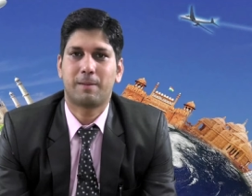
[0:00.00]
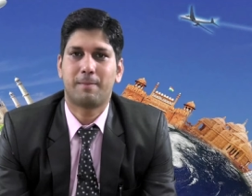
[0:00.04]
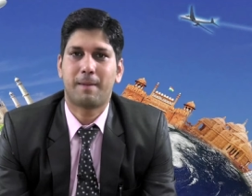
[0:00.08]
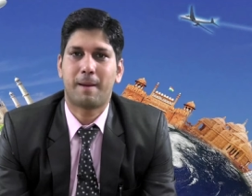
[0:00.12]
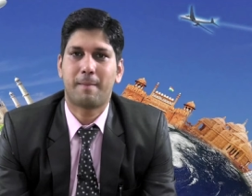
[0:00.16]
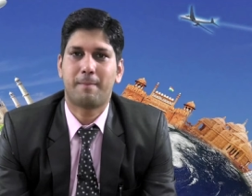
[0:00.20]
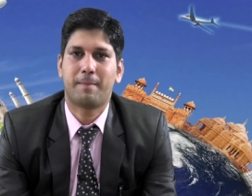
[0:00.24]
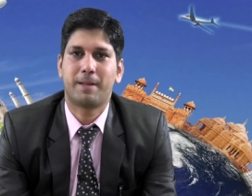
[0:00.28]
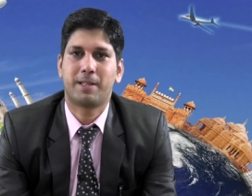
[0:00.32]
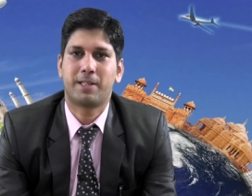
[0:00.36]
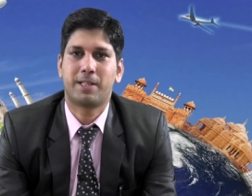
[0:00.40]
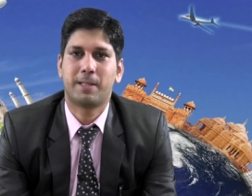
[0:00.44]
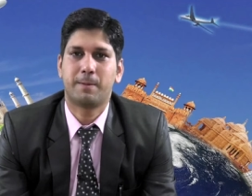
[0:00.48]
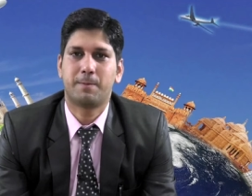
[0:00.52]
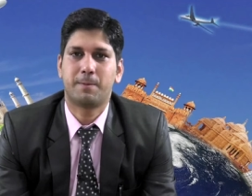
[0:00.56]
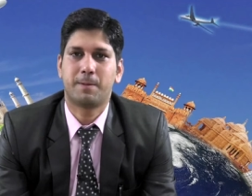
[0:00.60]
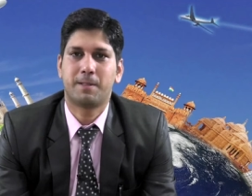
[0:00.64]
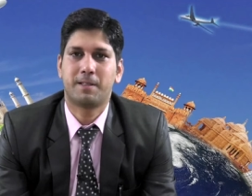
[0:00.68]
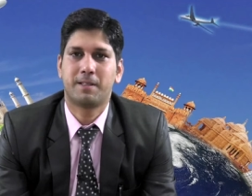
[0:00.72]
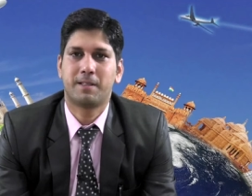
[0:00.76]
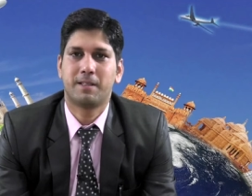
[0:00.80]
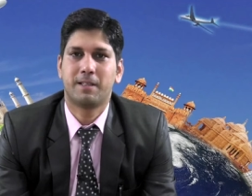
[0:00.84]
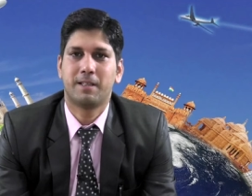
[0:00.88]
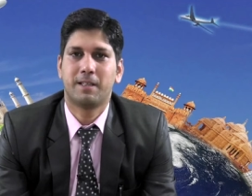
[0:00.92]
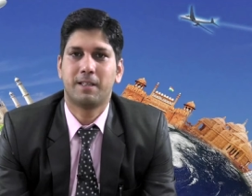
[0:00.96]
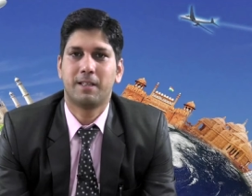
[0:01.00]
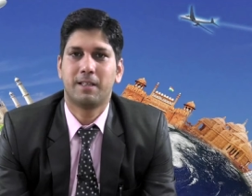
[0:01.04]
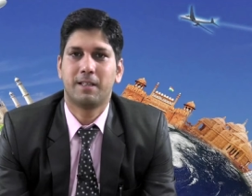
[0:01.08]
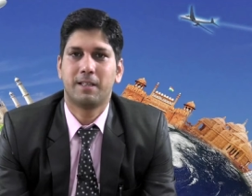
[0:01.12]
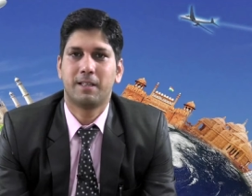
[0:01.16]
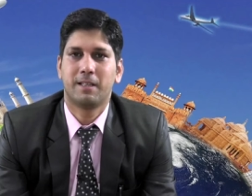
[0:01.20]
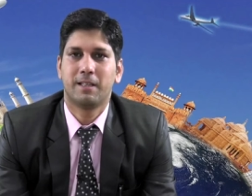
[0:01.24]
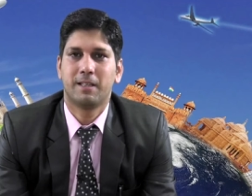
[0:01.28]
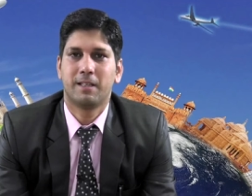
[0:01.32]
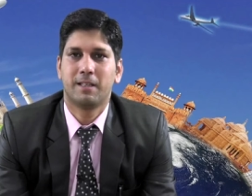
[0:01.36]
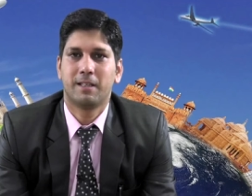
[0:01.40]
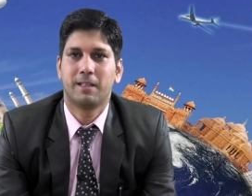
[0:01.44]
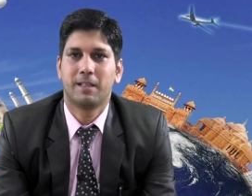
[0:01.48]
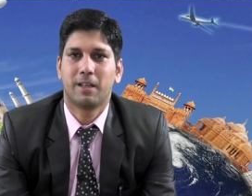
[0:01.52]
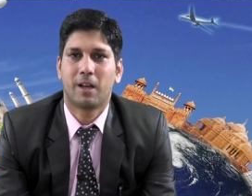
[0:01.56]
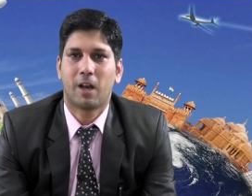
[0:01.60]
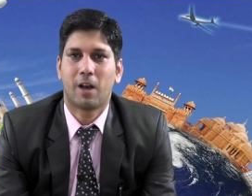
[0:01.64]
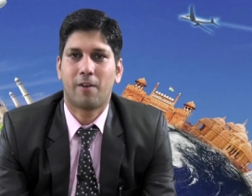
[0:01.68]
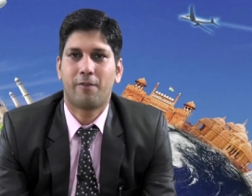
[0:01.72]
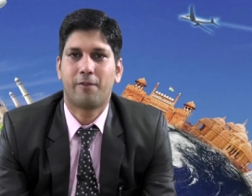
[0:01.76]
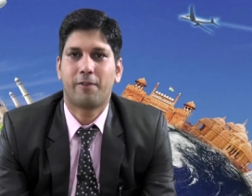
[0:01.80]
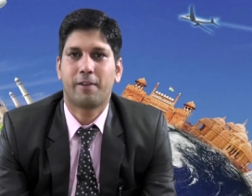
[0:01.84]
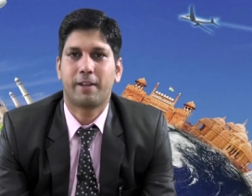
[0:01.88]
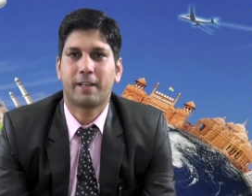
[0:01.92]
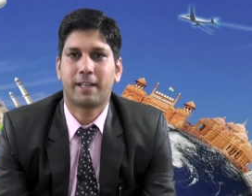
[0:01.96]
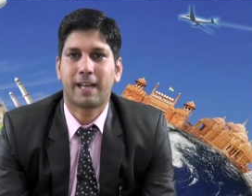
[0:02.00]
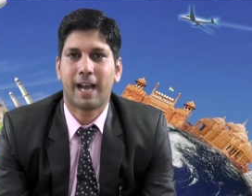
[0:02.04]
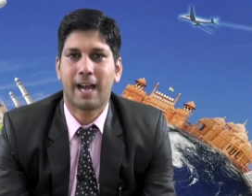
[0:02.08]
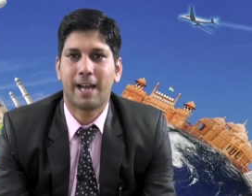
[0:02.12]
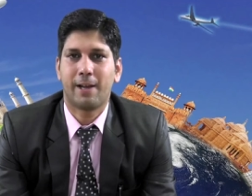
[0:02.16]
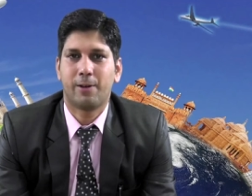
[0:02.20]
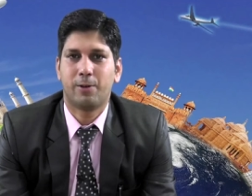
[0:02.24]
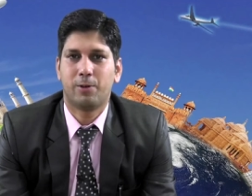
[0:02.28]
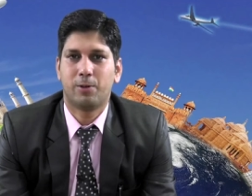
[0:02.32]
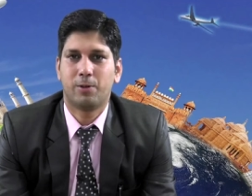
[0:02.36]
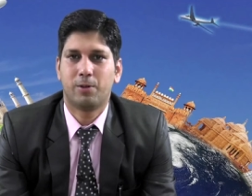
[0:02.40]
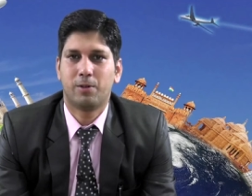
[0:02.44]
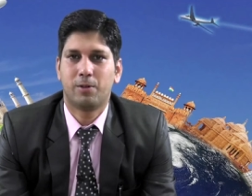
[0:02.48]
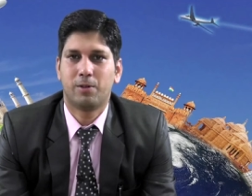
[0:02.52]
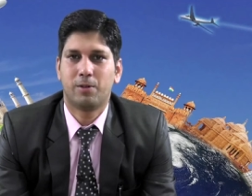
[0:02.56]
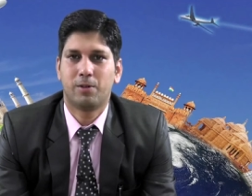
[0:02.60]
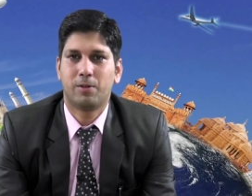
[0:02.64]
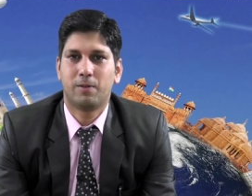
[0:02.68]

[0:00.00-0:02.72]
the memberships of ICAO.